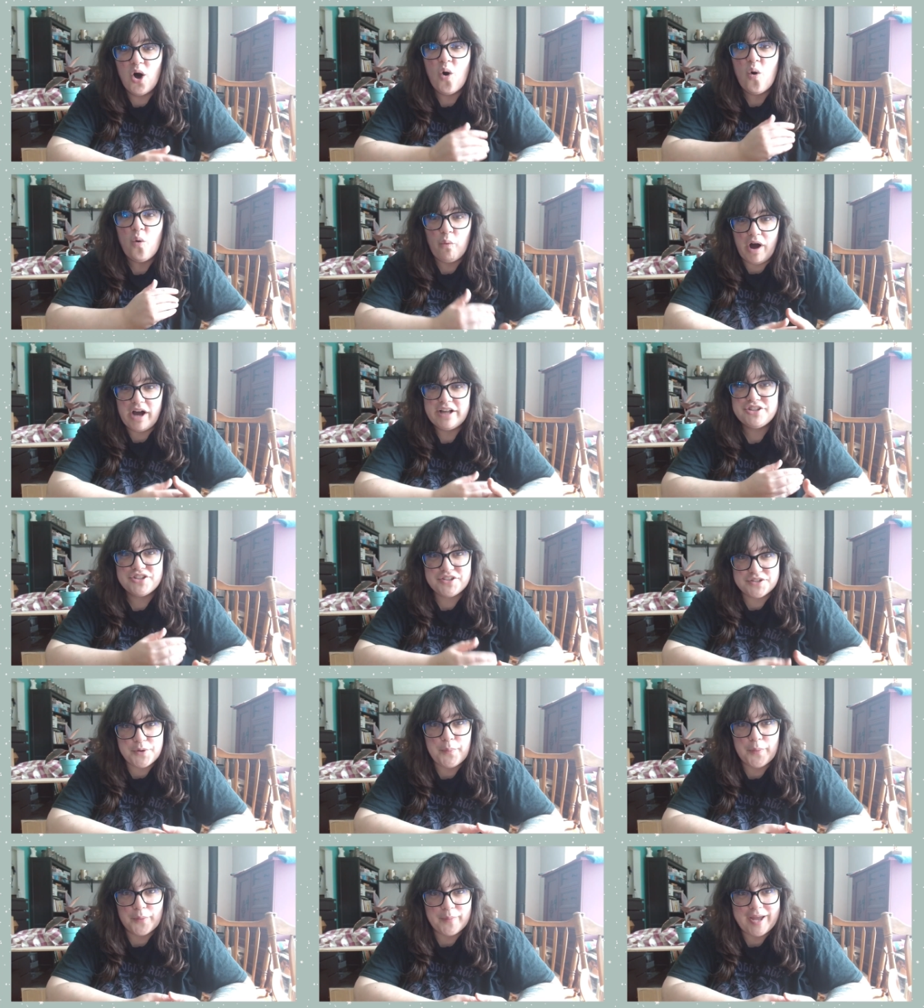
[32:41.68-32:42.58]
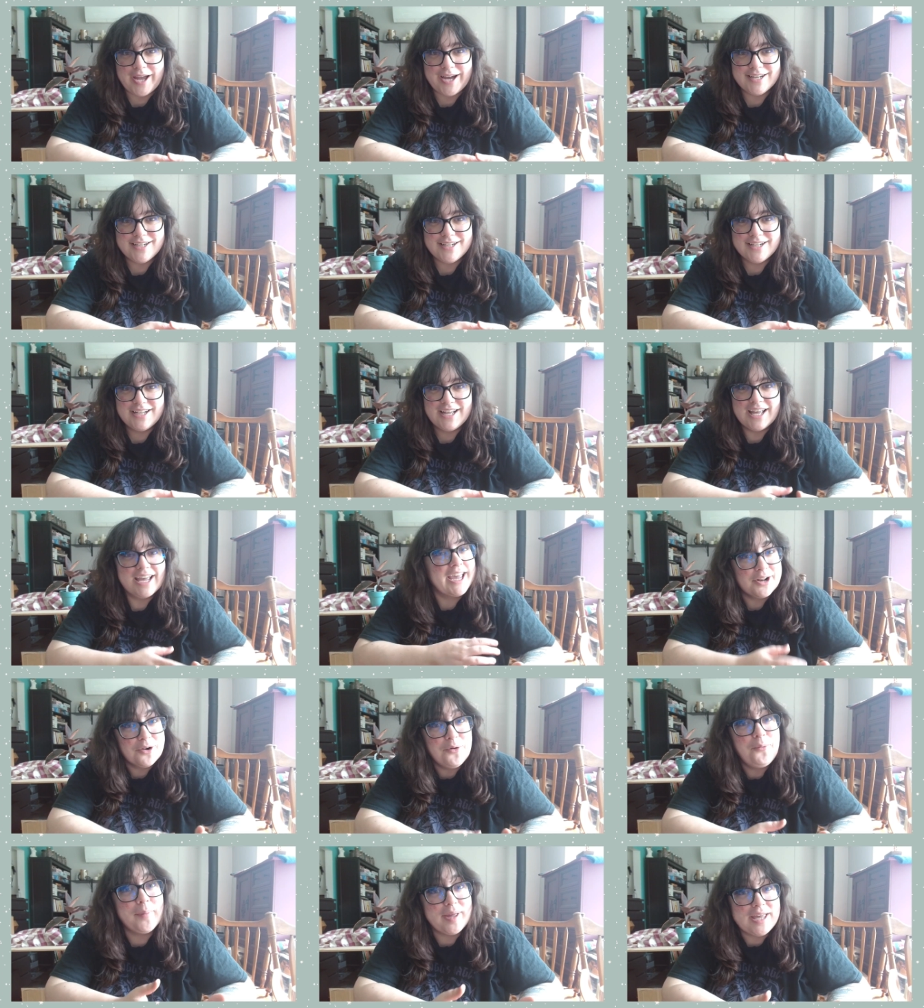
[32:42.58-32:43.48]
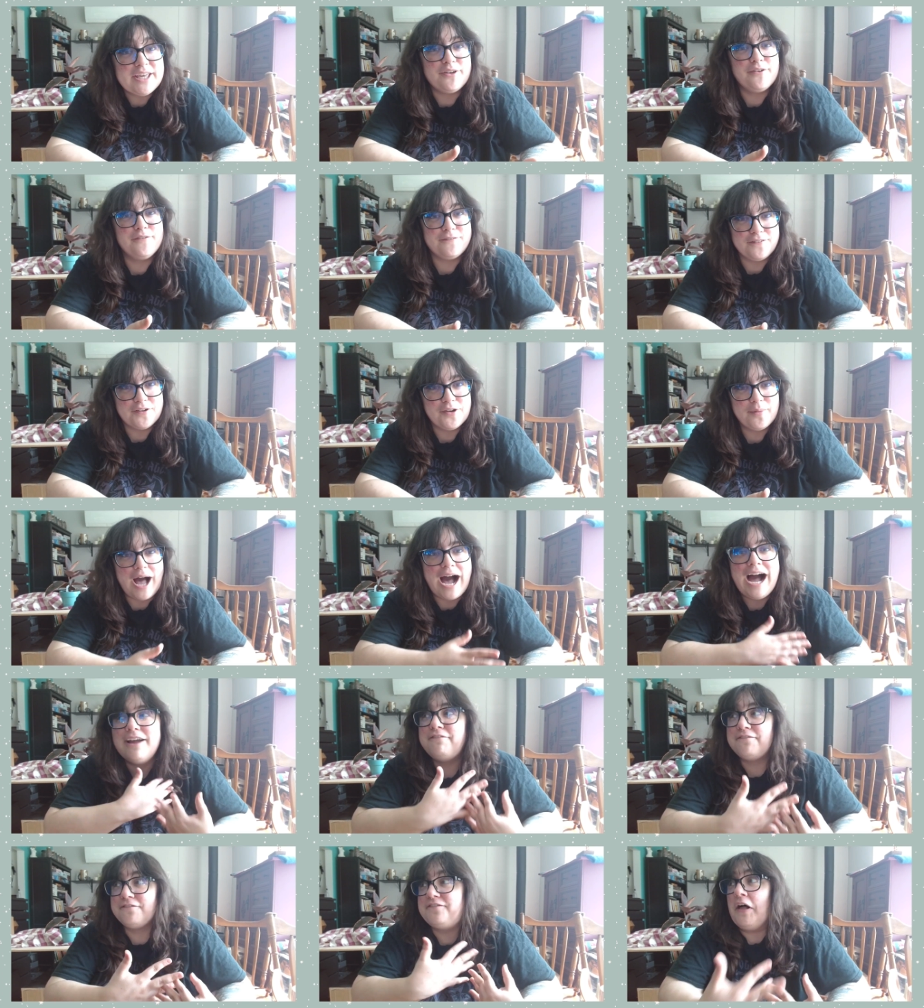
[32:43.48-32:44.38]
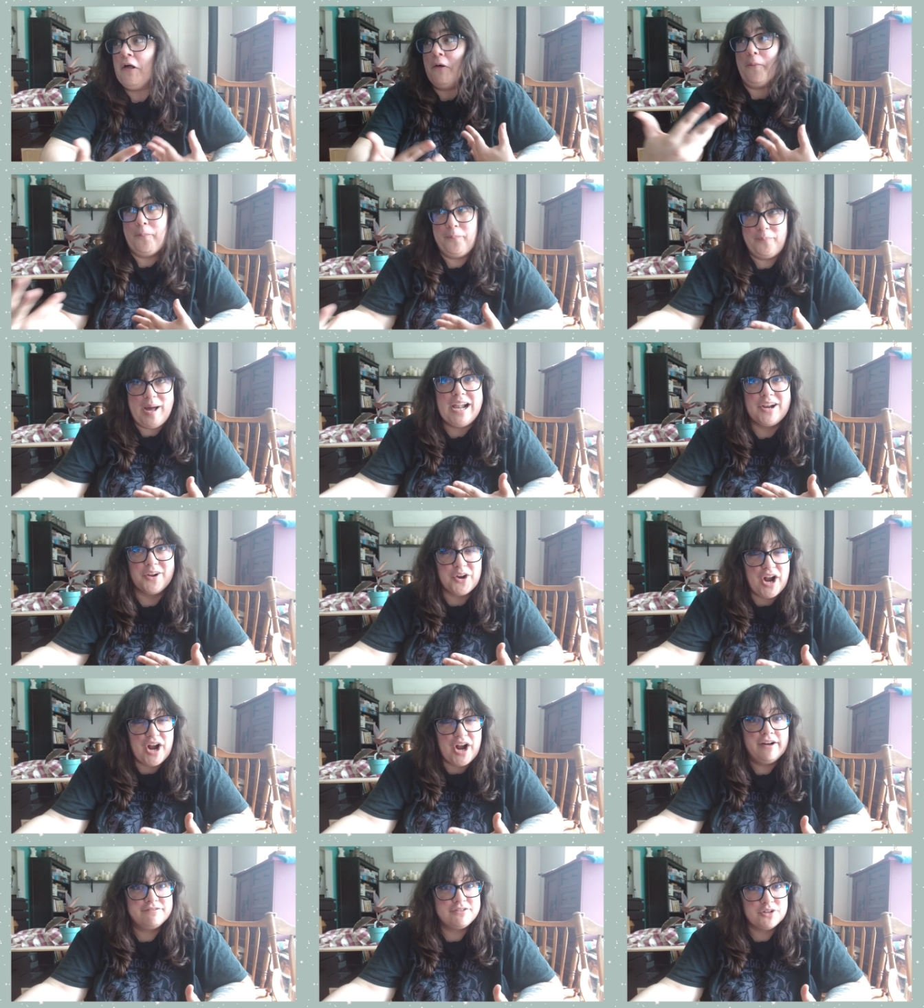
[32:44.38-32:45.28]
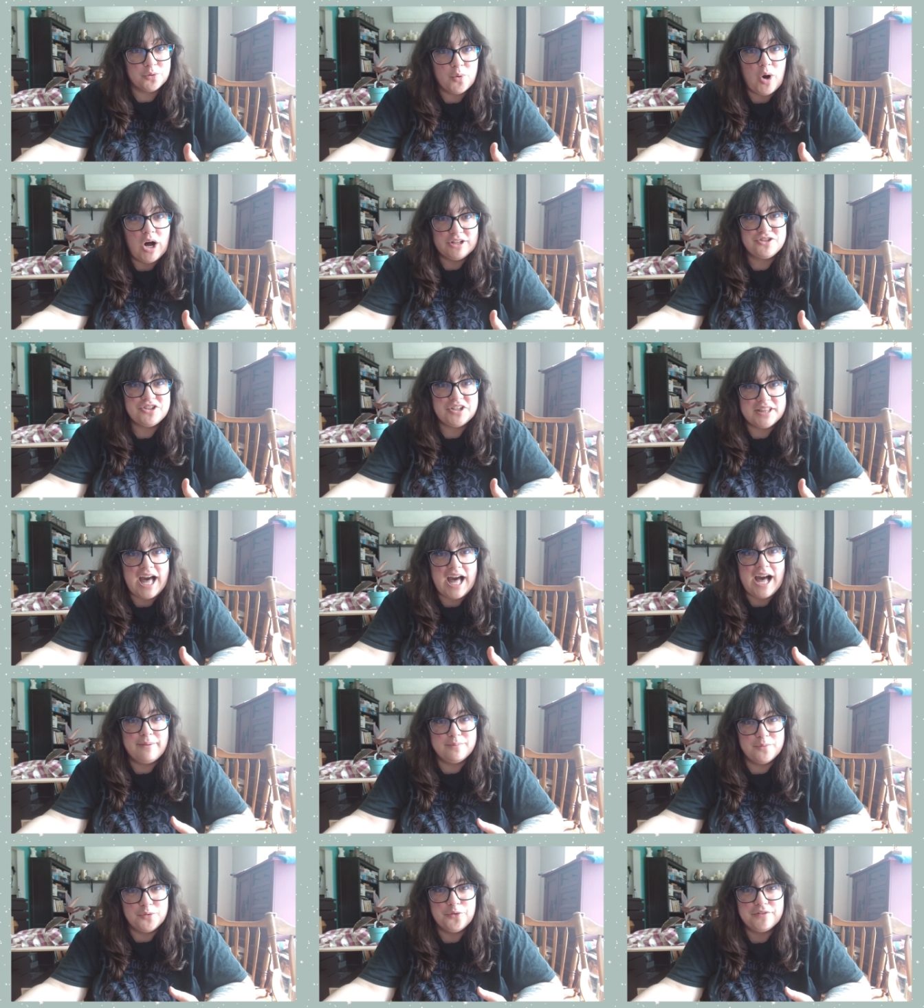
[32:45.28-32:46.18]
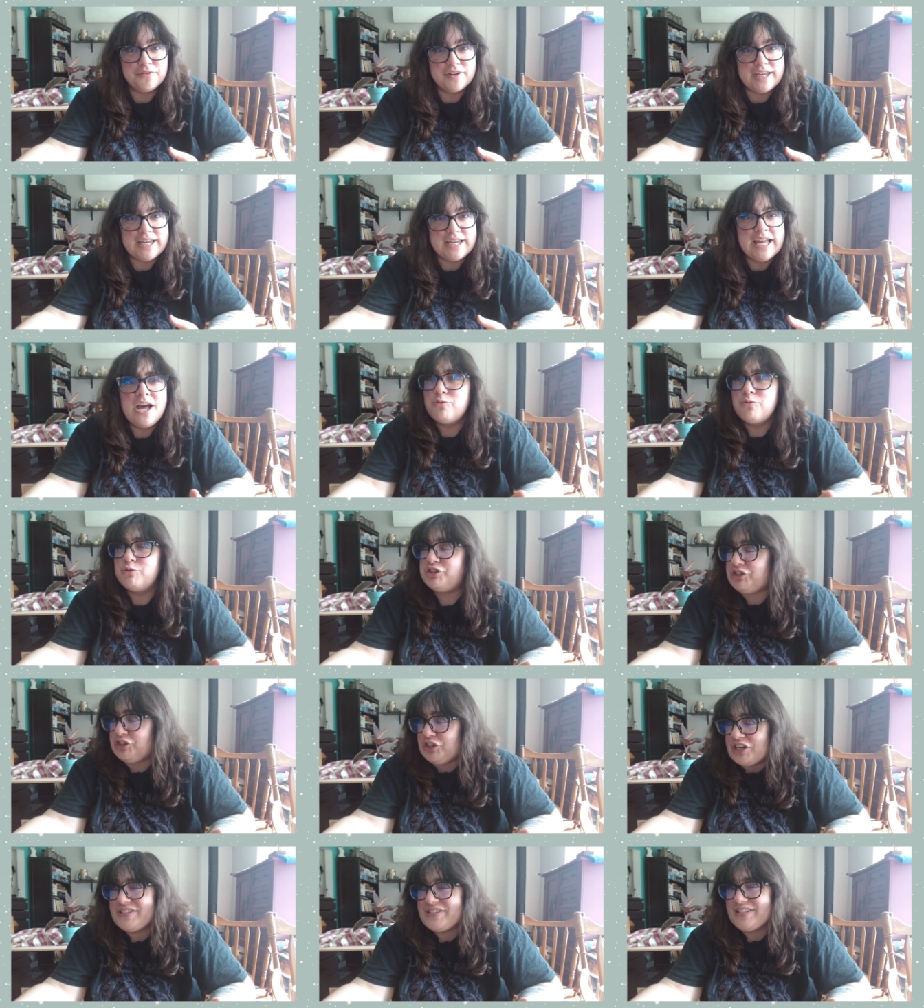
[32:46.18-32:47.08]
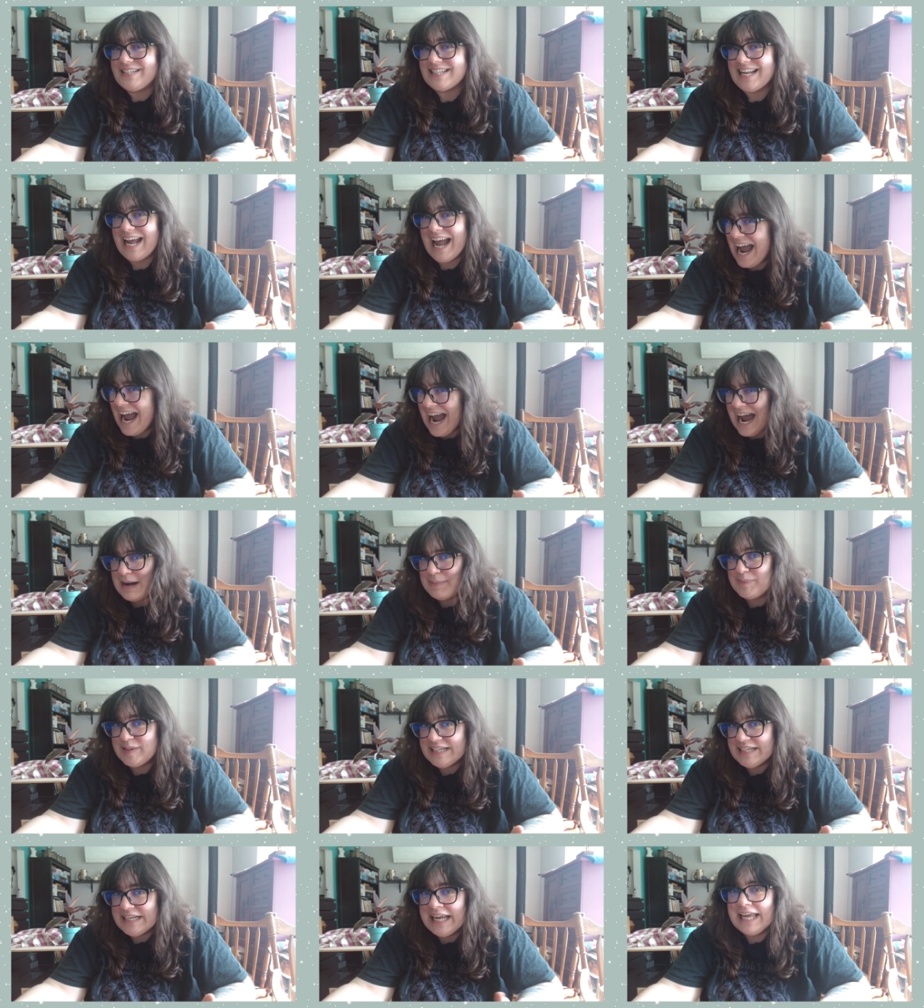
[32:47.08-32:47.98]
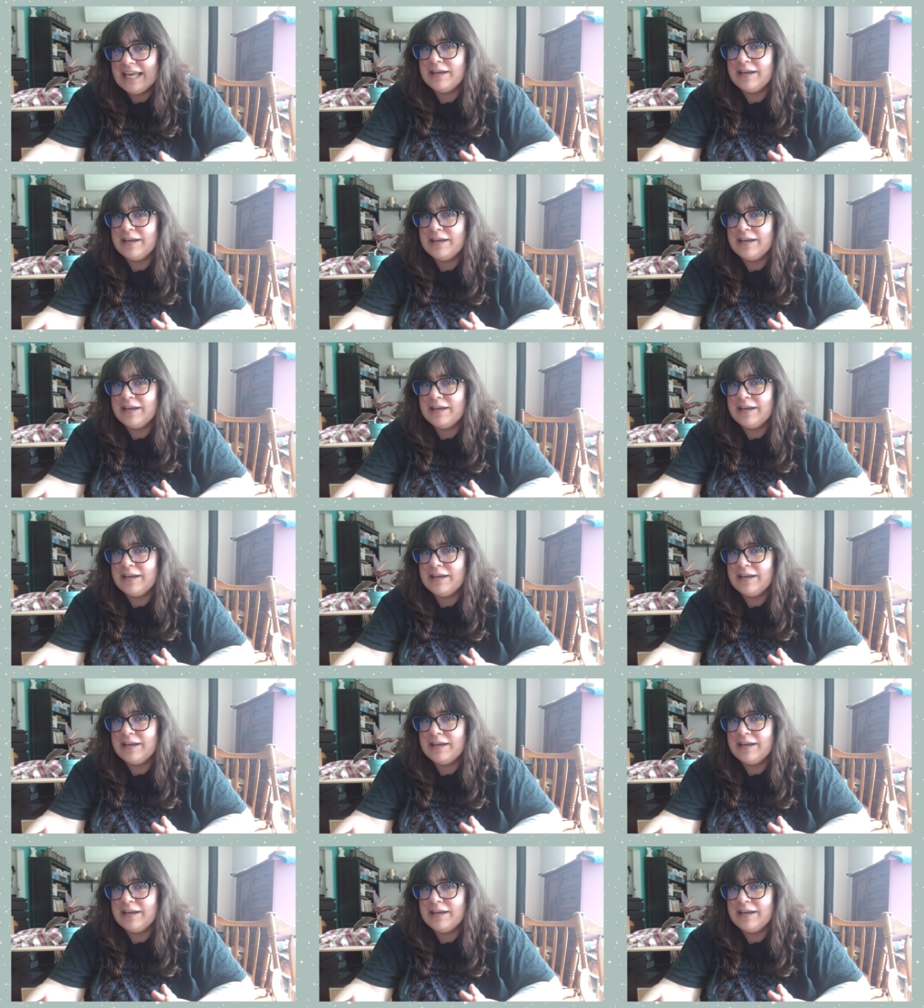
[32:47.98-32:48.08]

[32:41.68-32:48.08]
watch Superman. It'll make you feel... I felt better after watching that movie, which doesn't happen.